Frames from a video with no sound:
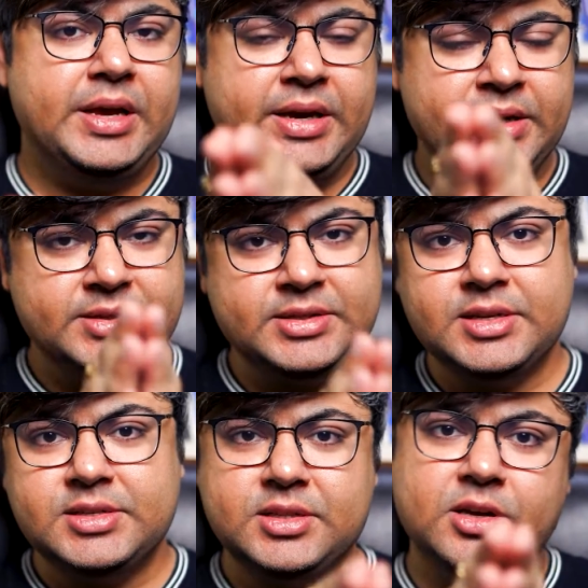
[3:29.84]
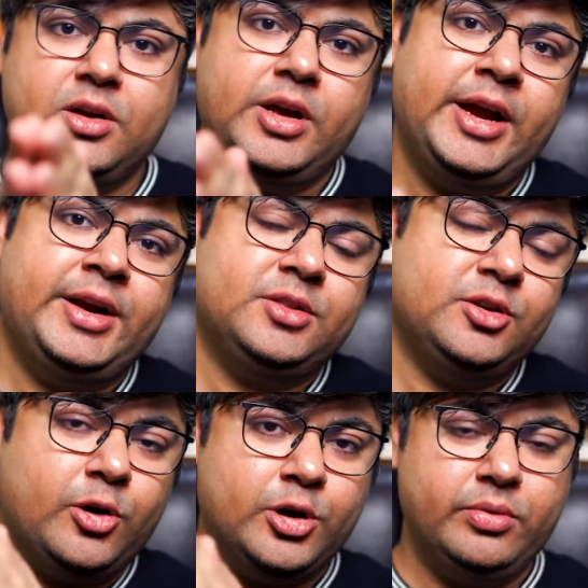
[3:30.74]
in 6th, 8th
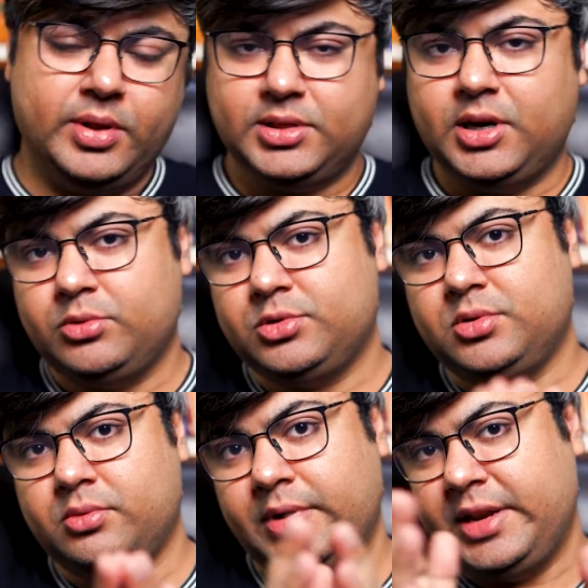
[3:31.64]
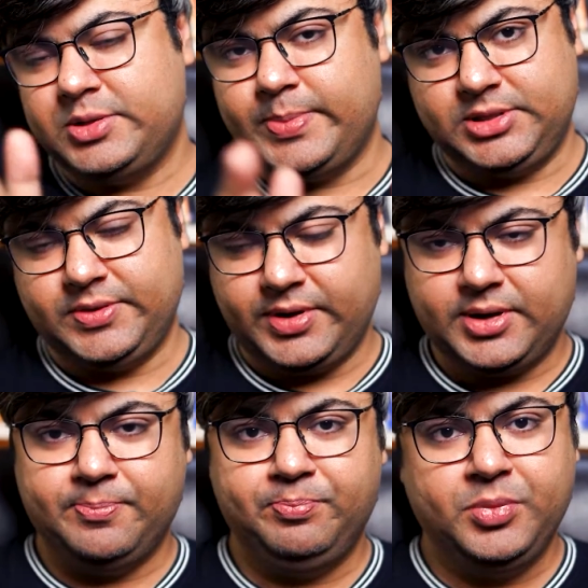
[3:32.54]
or 12th house. Very
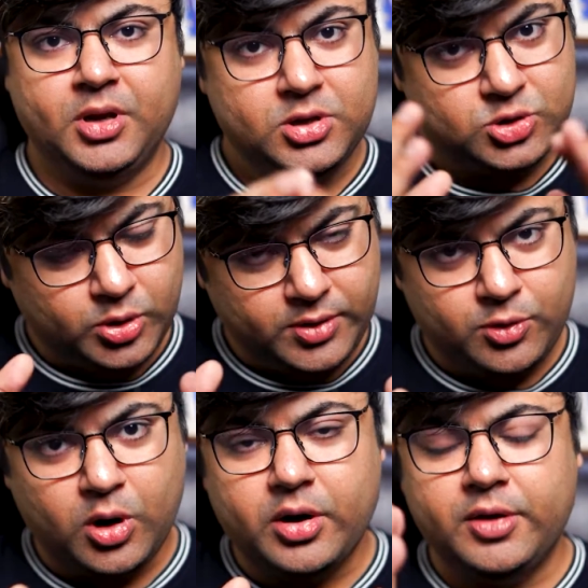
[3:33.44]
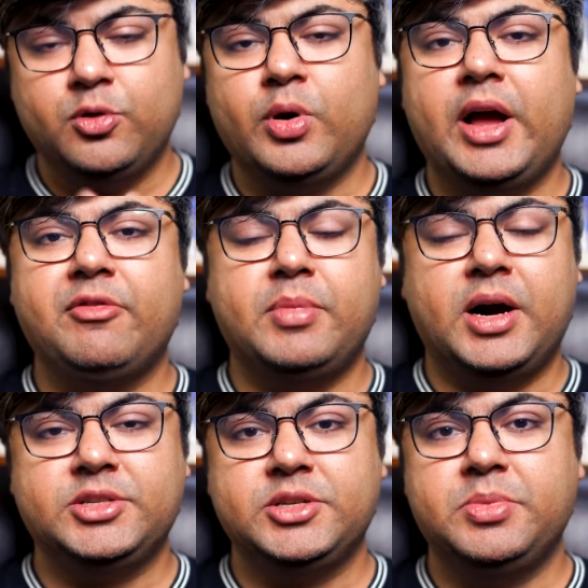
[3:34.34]
specific. So if you have
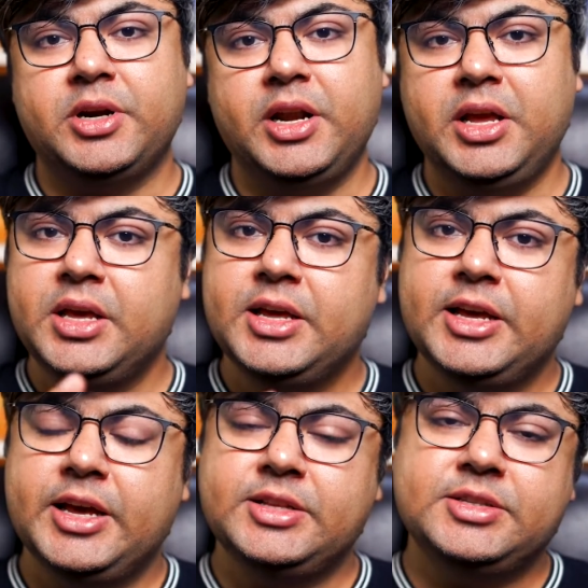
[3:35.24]
Mars in Bharani in